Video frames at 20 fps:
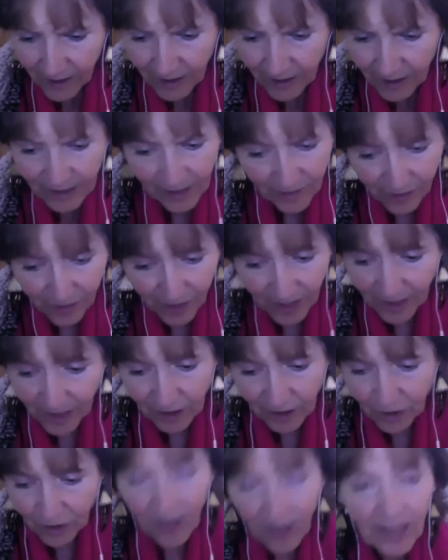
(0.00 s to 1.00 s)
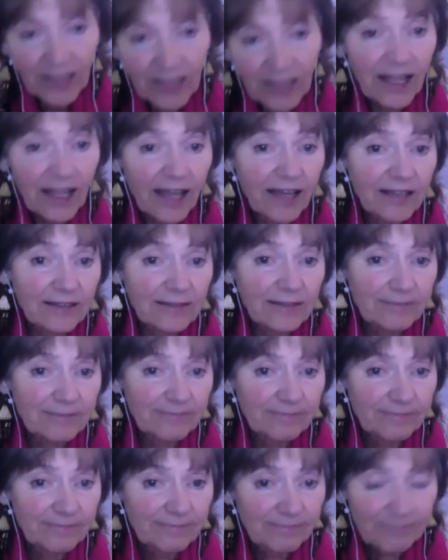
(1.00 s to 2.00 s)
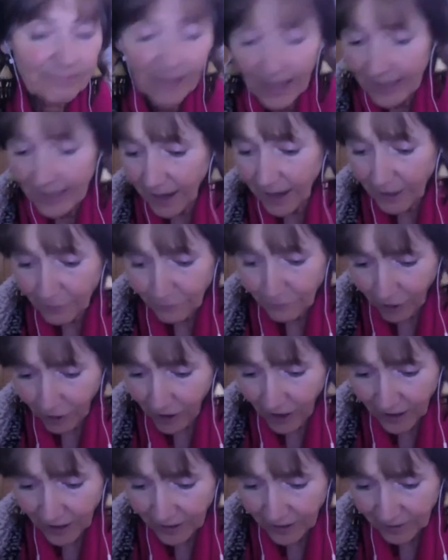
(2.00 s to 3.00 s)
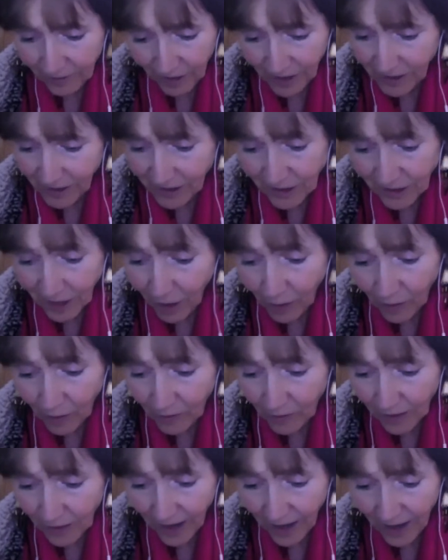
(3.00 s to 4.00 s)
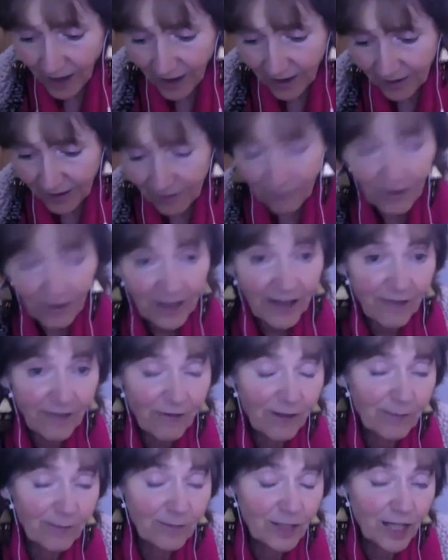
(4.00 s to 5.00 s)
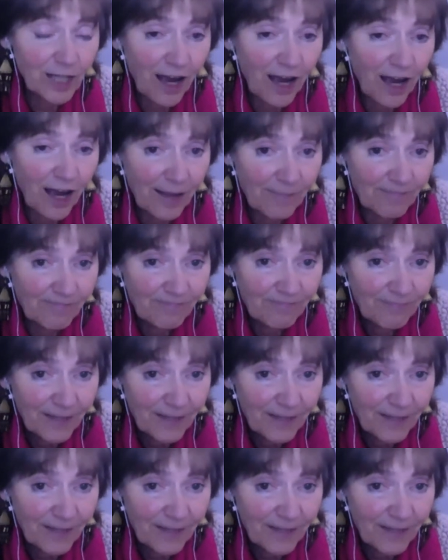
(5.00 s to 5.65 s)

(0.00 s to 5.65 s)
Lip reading: Yet then I try again. And I find things go okay if I give them time.